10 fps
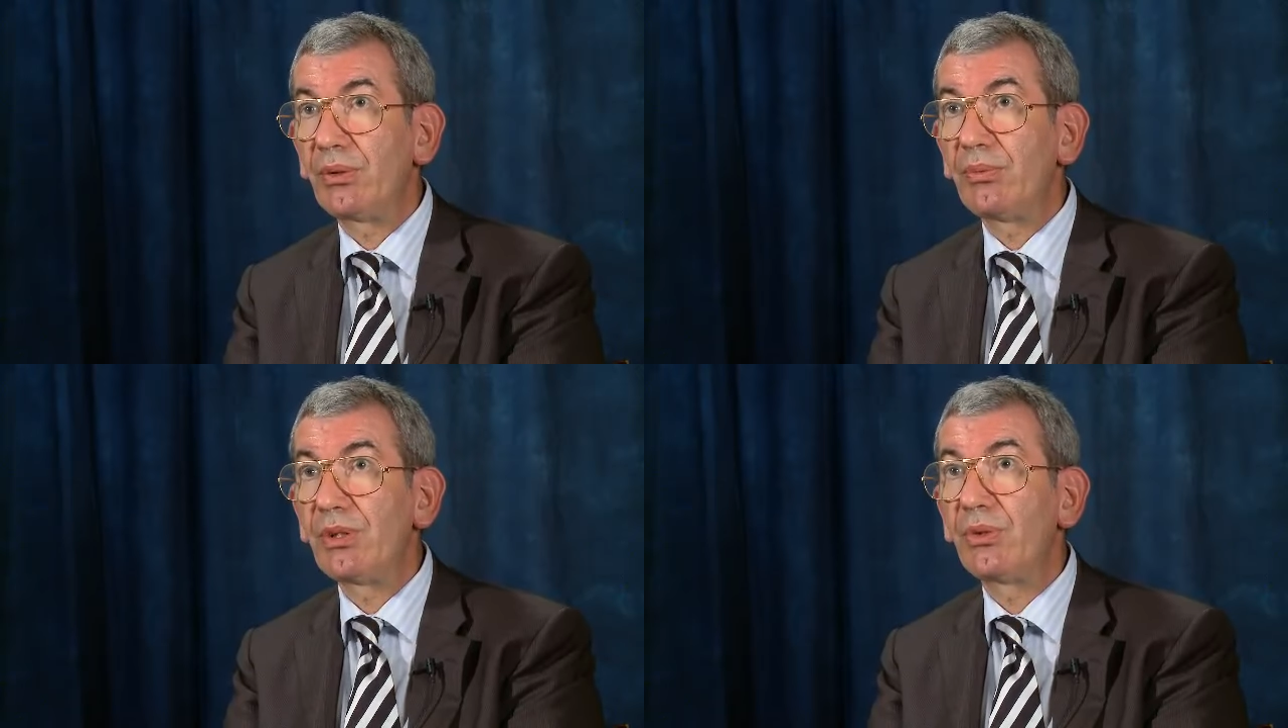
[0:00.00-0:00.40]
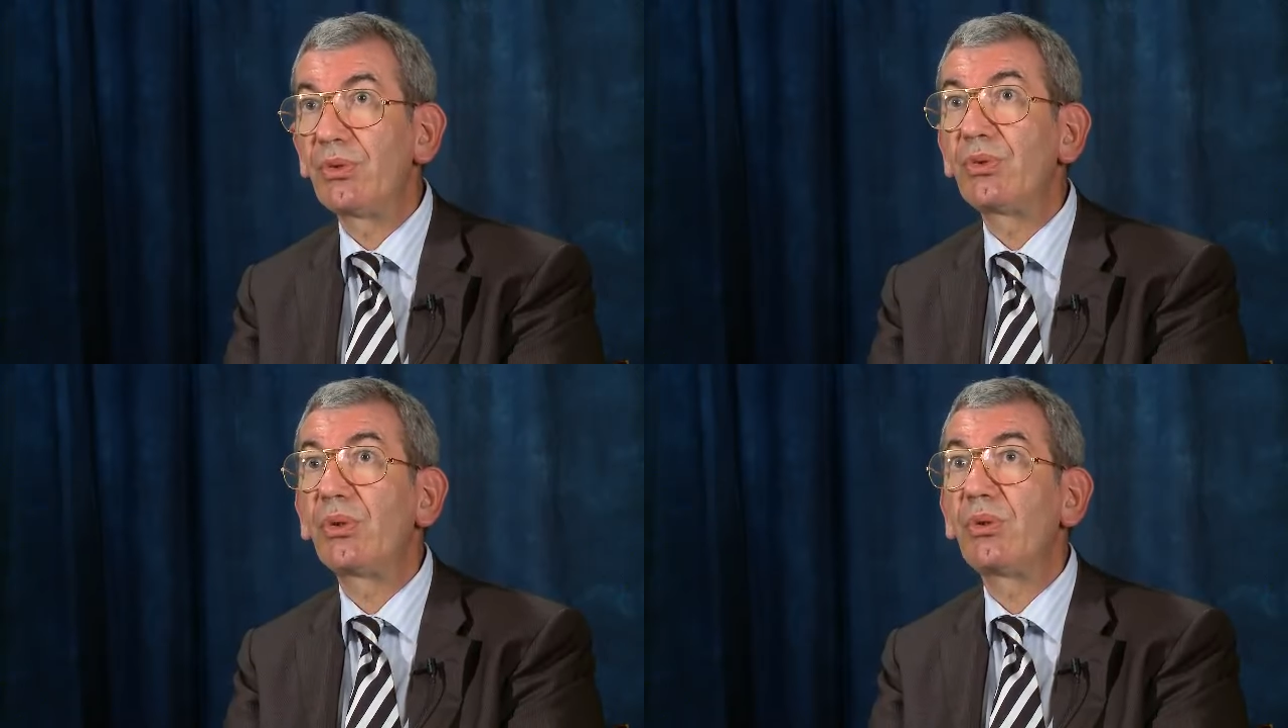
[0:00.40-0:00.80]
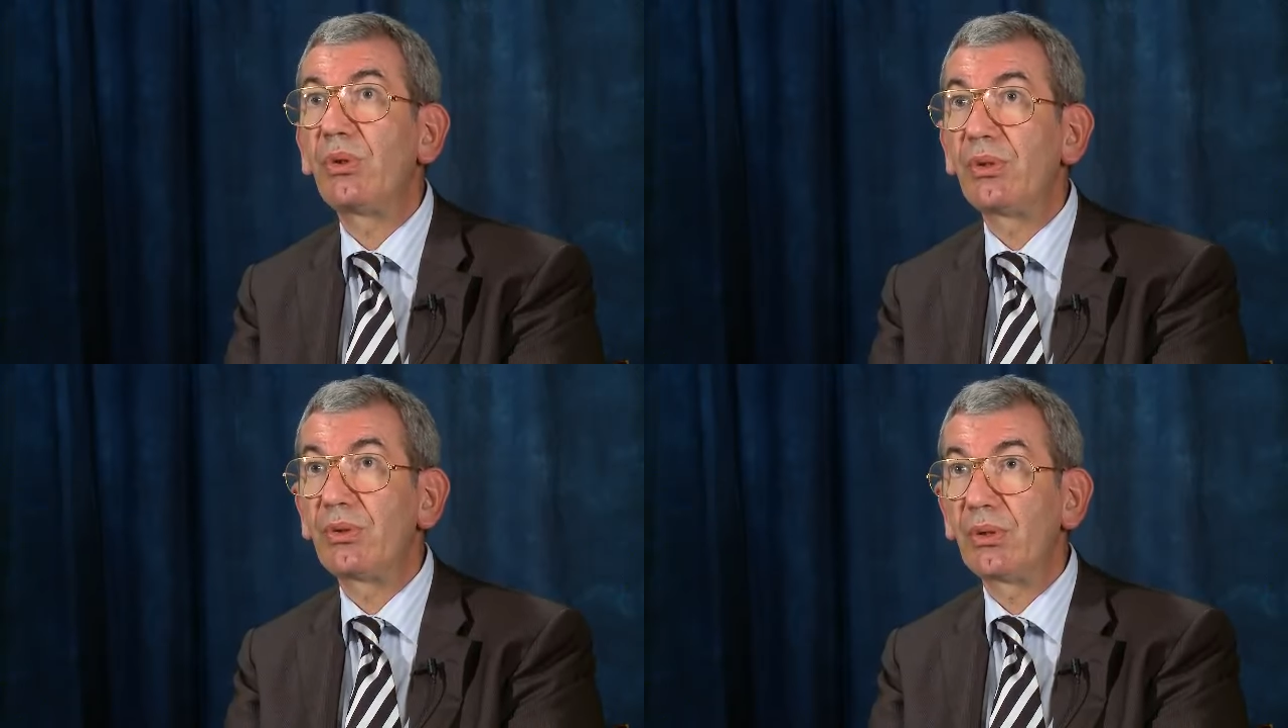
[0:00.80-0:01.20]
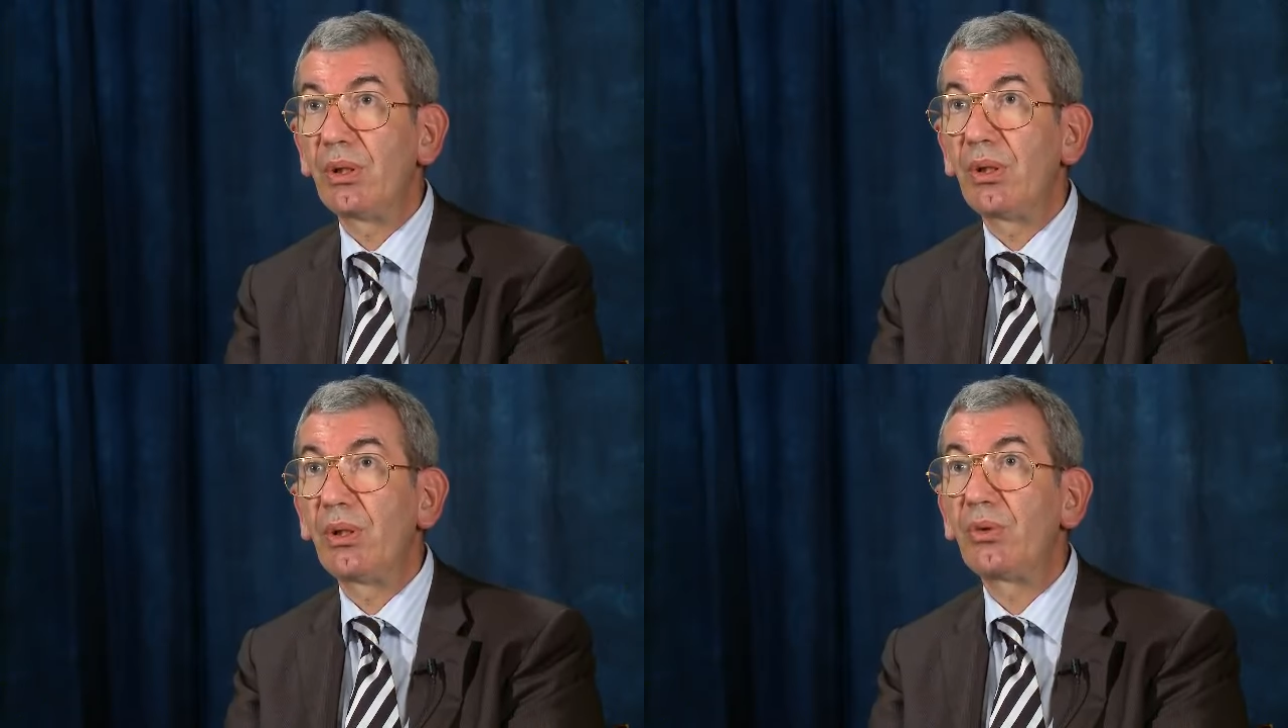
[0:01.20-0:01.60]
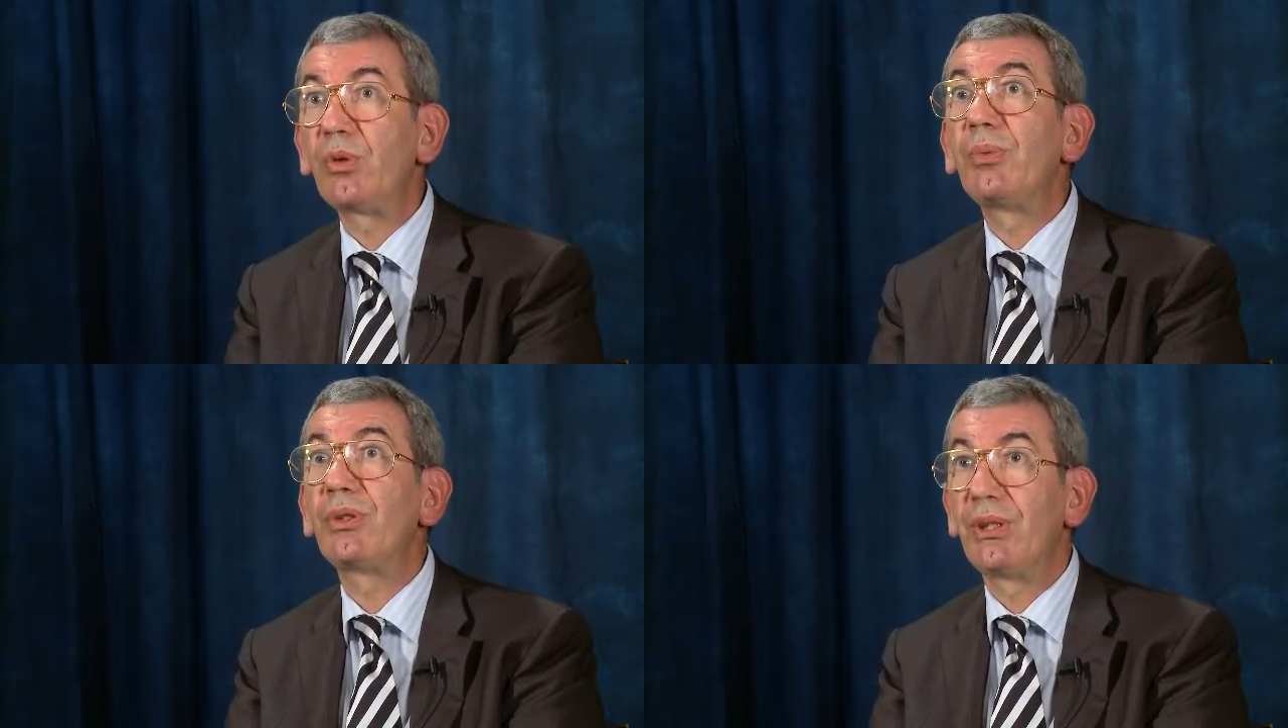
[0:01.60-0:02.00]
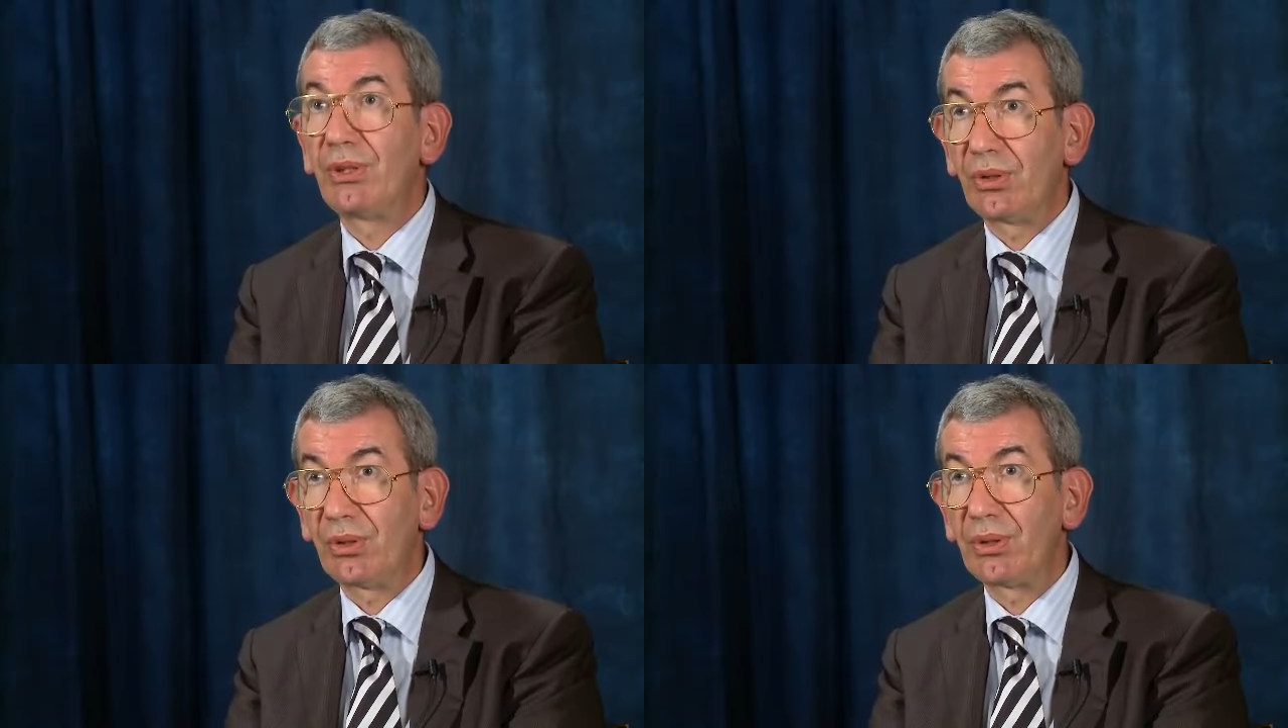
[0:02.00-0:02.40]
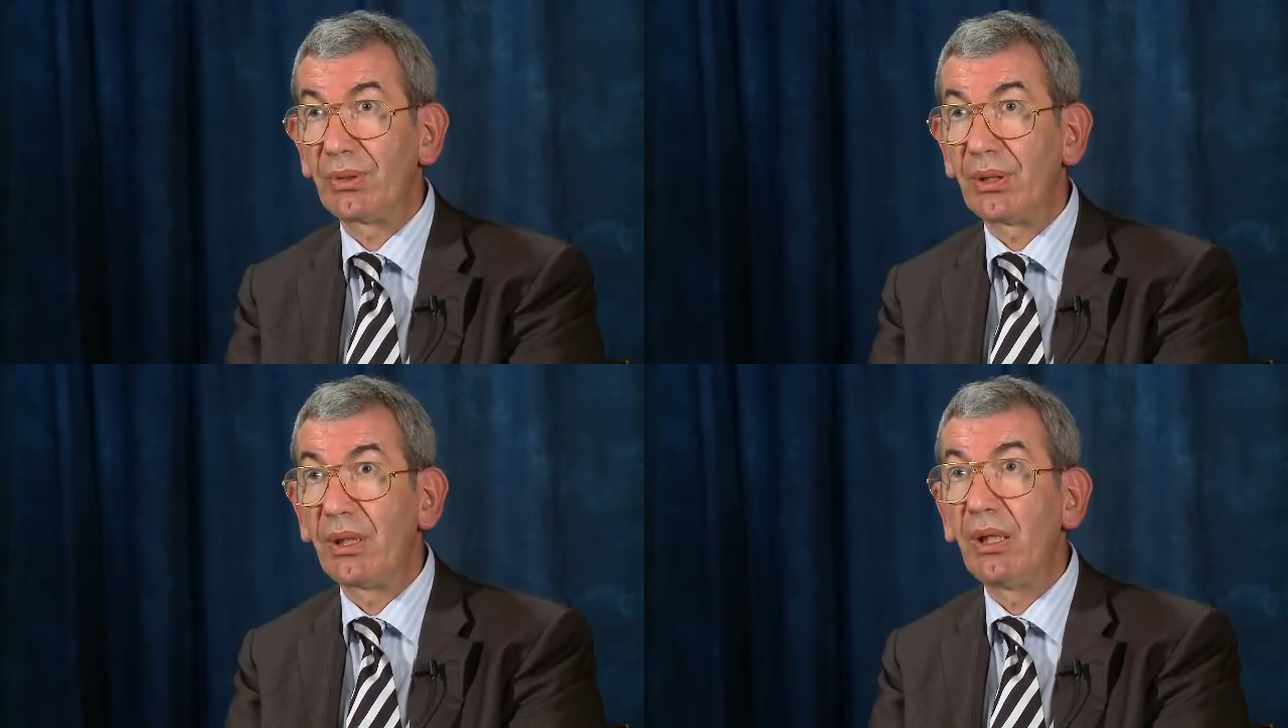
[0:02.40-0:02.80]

with the so-called robotic surgery,